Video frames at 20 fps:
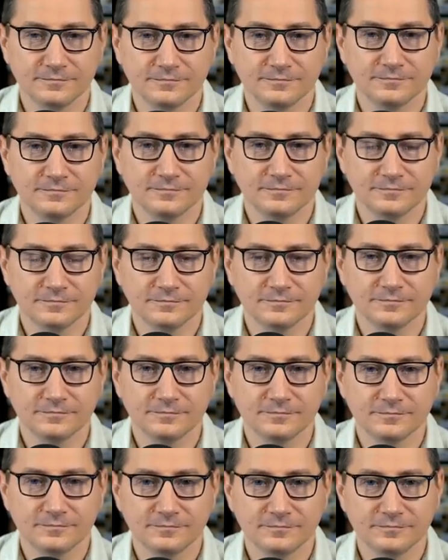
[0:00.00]

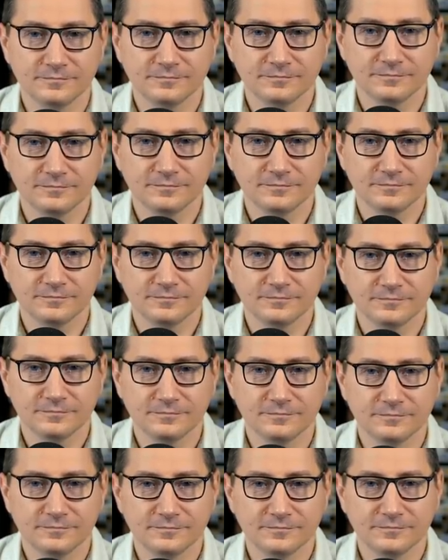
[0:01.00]

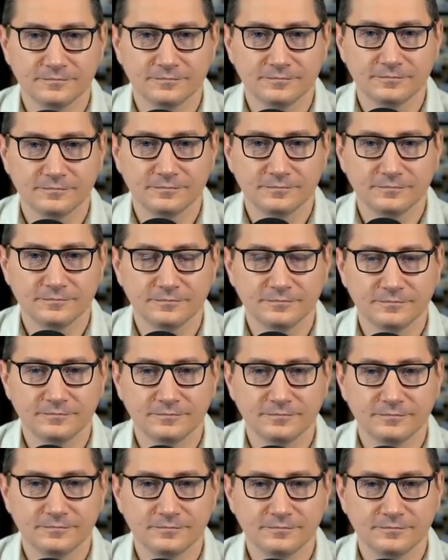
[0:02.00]

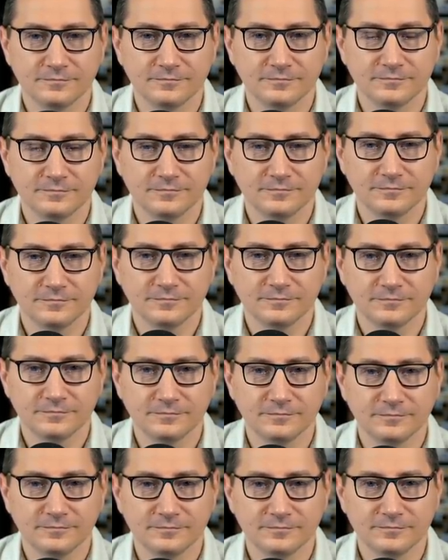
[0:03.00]

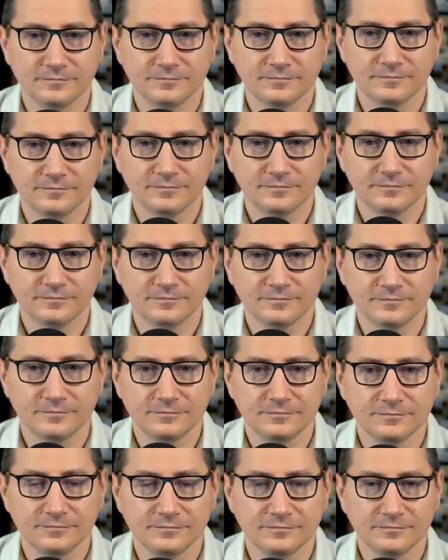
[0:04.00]

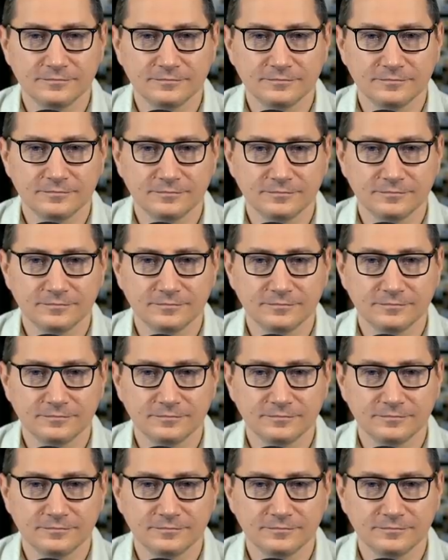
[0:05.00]
(not speaking)